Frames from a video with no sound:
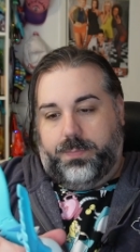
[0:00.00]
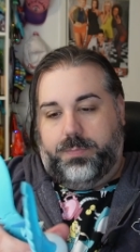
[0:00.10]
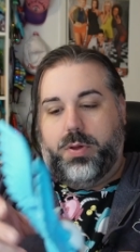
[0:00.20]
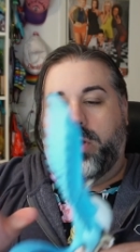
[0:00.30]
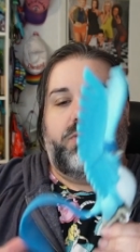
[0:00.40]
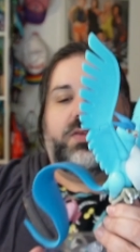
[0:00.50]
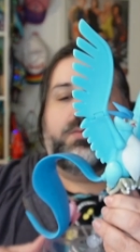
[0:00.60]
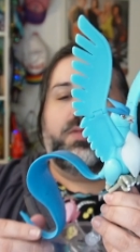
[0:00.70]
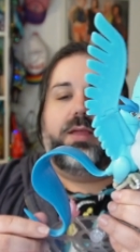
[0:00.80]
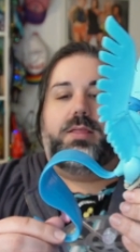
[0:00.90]
pose
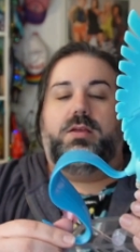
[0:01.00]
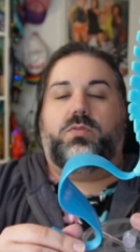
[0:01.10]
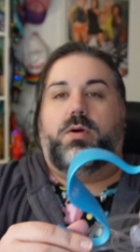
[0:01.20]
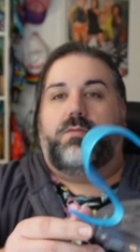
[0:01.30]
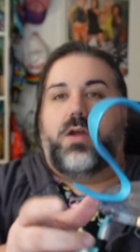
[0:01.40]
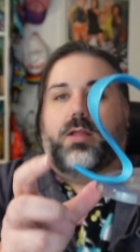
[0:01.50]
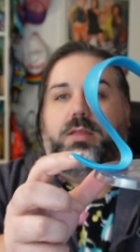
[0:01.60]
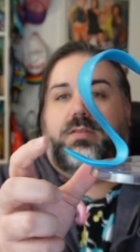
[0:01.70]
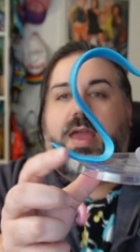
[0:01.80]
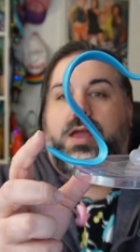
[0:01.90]
him like this where I've got
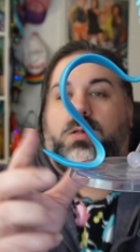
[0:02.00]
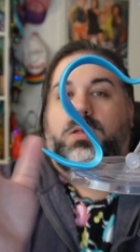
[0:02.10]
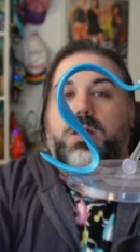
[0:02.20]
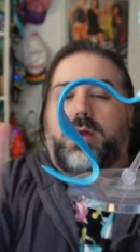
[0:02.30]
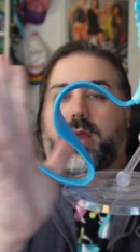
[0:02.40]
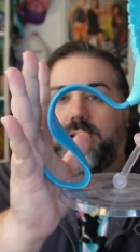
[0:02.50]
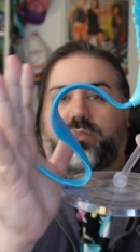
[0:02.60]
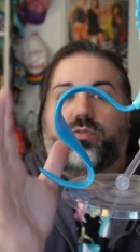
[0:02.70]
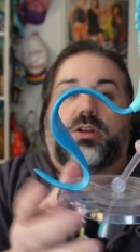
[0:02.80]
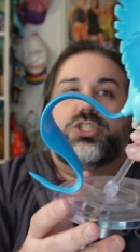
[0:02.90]
the tail kind of
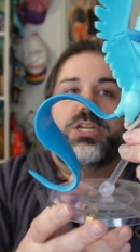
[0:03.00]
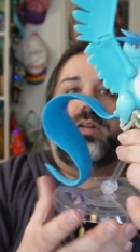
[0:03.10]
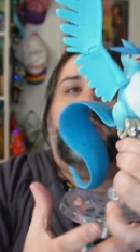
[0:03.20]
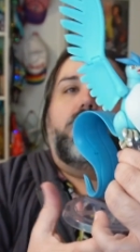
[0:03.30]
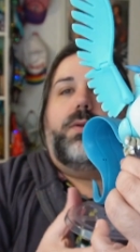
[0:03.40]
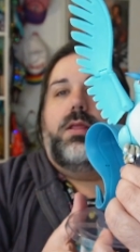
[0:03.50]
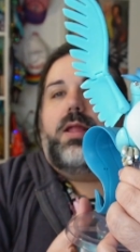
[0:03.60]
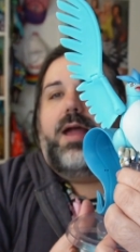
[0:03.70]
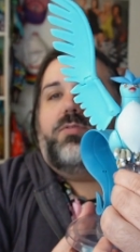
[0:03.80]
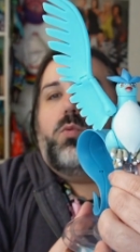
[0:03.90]
scrunched in a little bit and
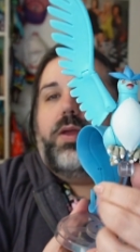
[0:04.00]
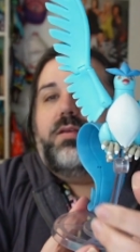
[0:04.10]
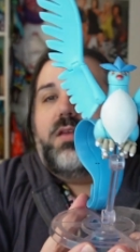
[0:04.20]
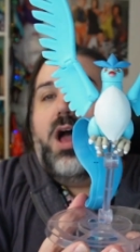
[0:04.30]
have the wings